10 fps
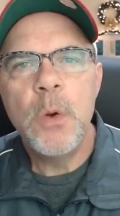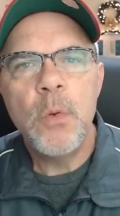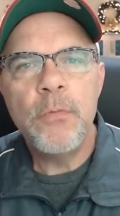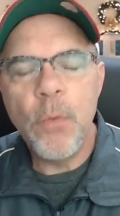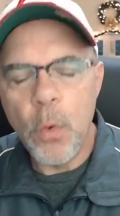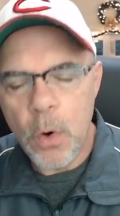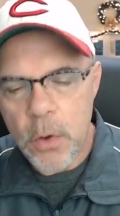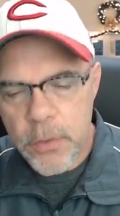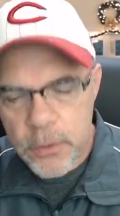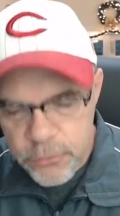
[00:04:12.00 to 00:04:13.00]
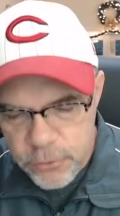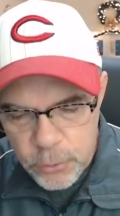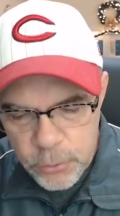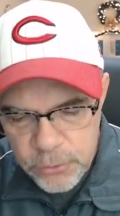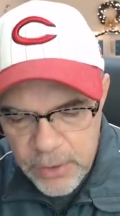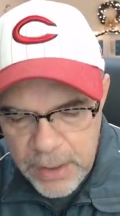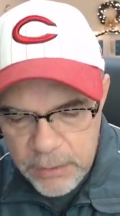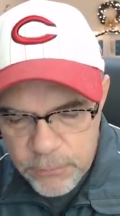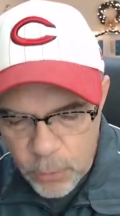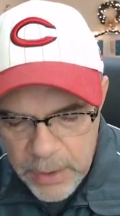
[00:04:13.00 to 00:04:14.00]
for the Jews
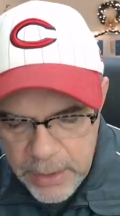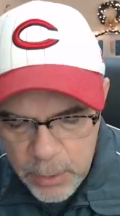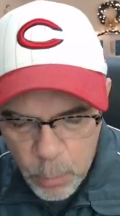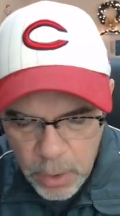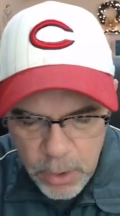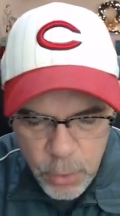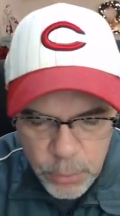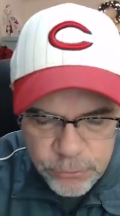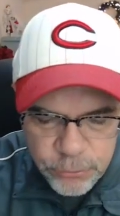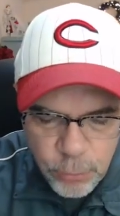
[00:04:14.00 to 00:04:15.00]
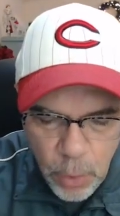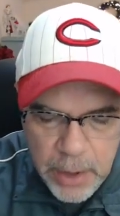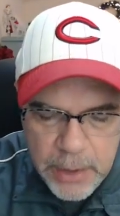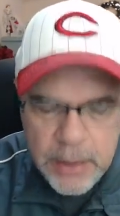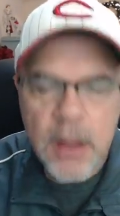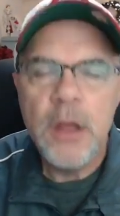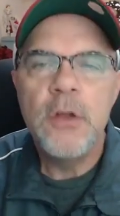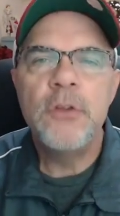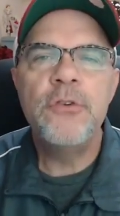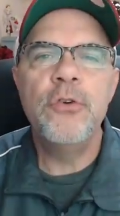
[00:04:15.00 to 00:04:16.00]
and for anyone who is trying
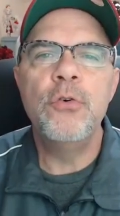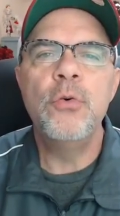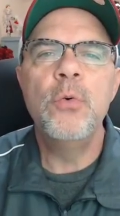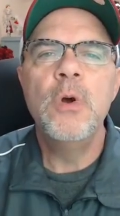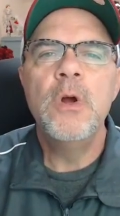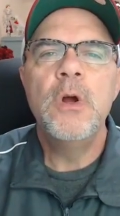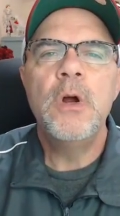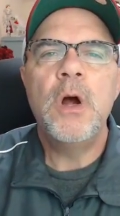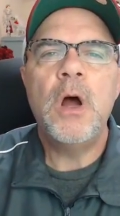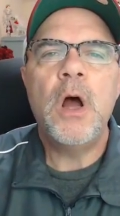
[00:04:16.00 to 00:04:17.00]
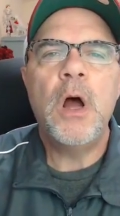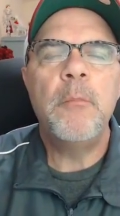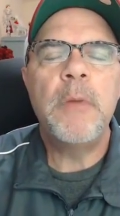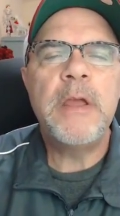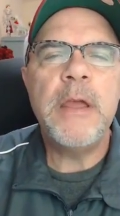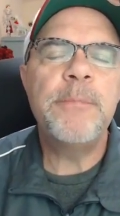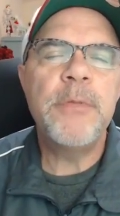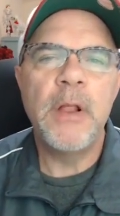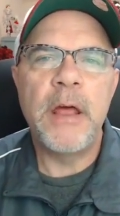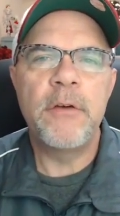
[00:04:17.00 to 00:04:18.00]
to um, keep
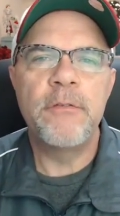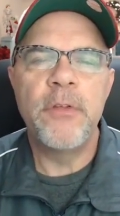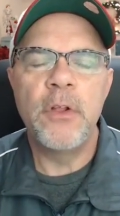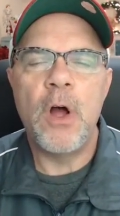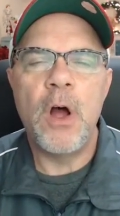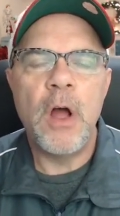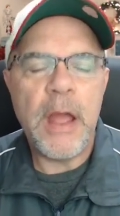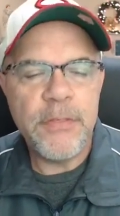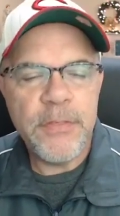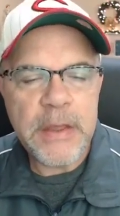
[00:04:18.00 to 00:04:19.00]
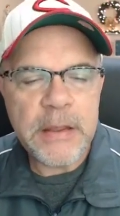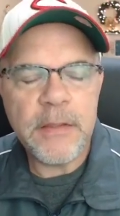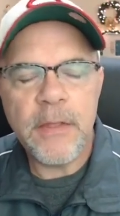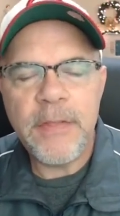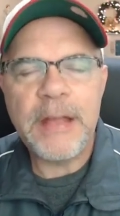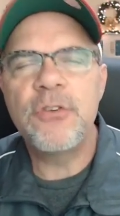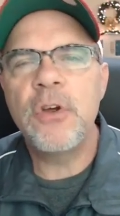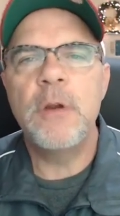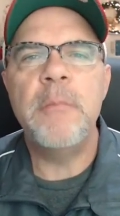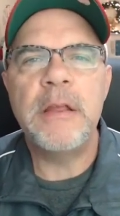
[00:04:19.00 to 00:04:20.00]
the letter of the law and thinking that that's
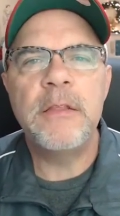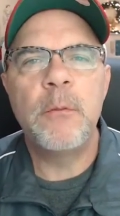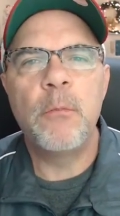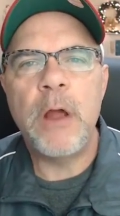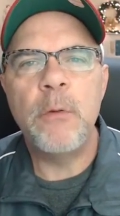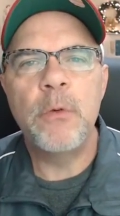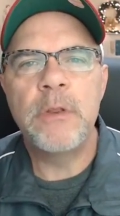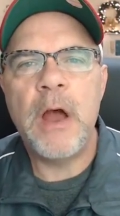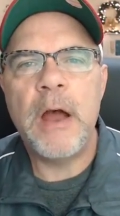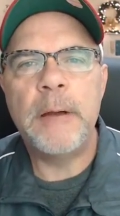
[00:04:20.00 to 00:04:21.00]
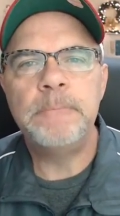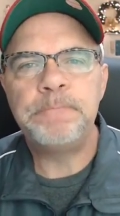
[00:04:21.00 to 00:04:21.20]
going to make them right with God.